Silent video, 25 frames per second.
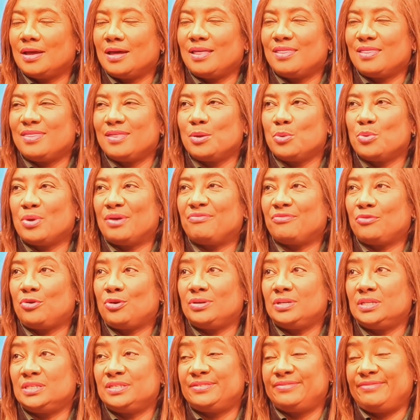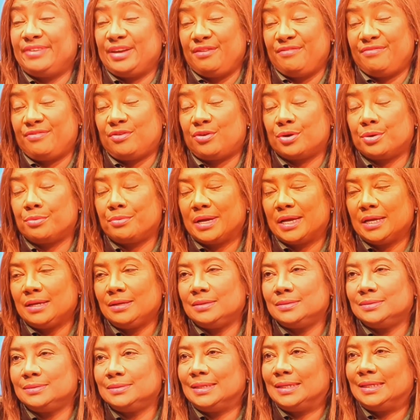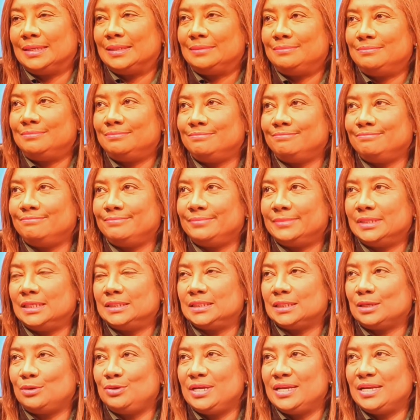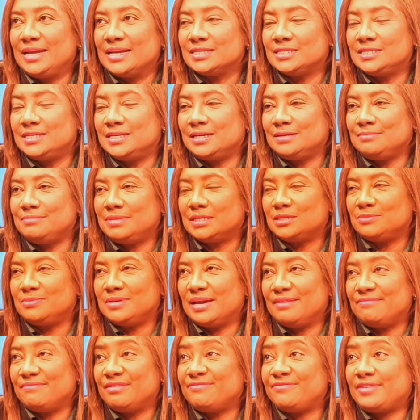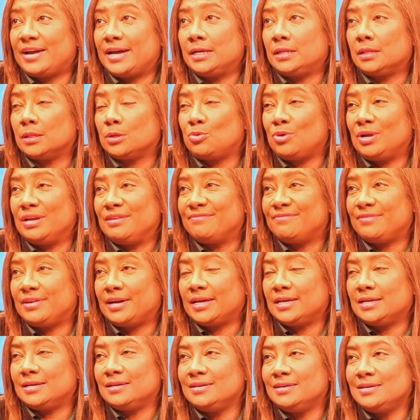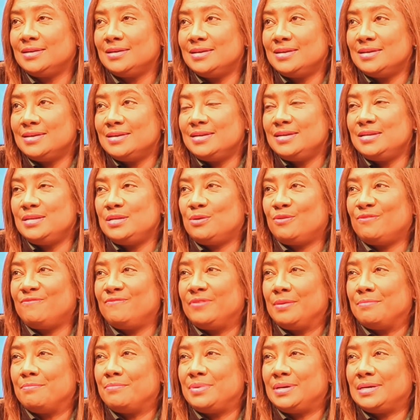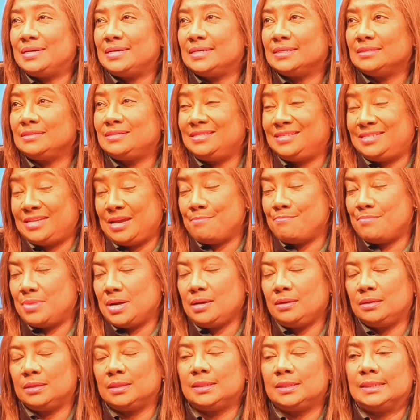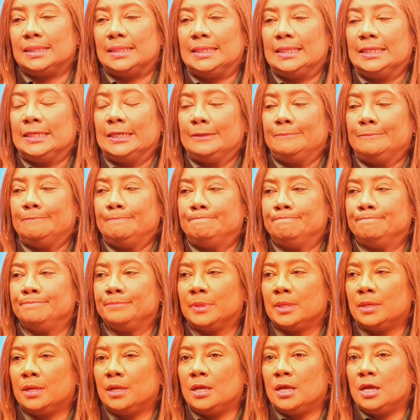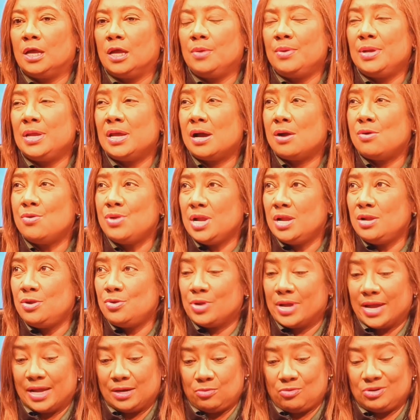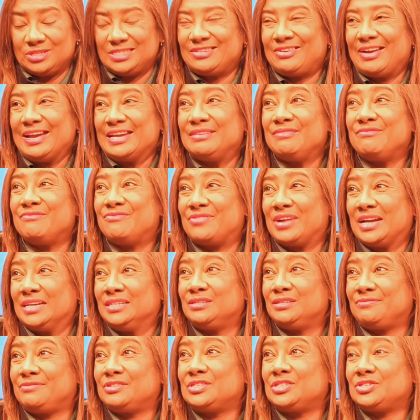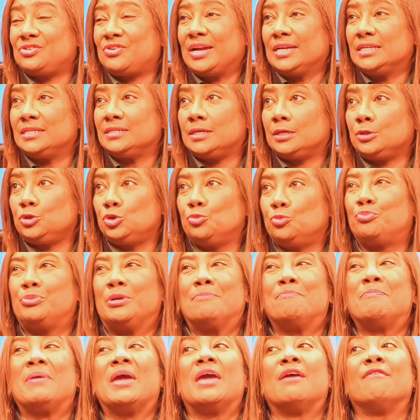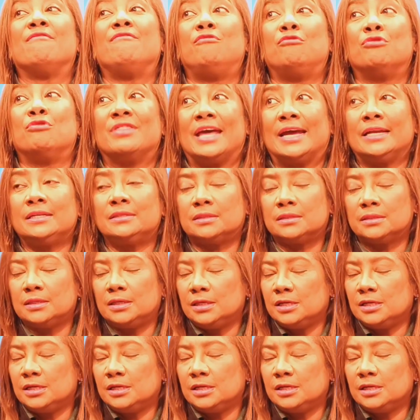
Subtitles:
I think WAFCON is very far away. It's only next year, but we have a final qualifier in November, December. We only look at what's right in front of us right now to prepare for that,